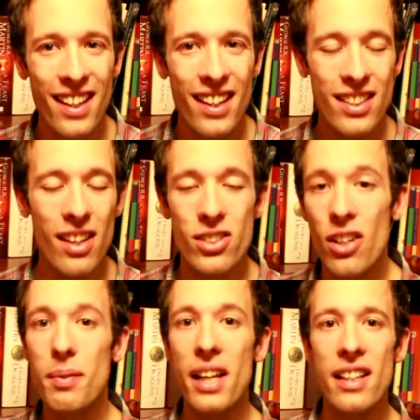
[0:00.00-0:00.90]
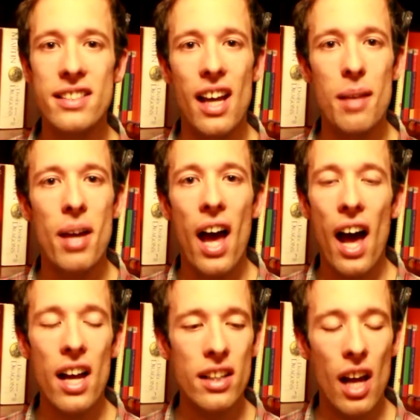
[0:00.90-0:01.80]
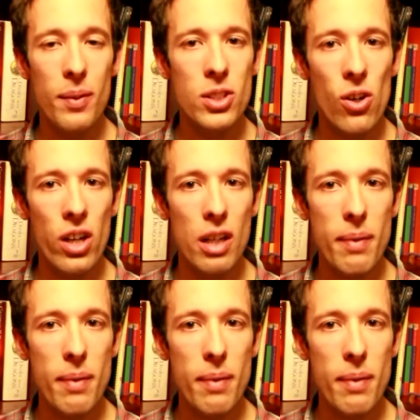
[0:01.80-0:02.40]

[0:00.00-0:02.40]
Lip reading: So join me next time, and I'll be talking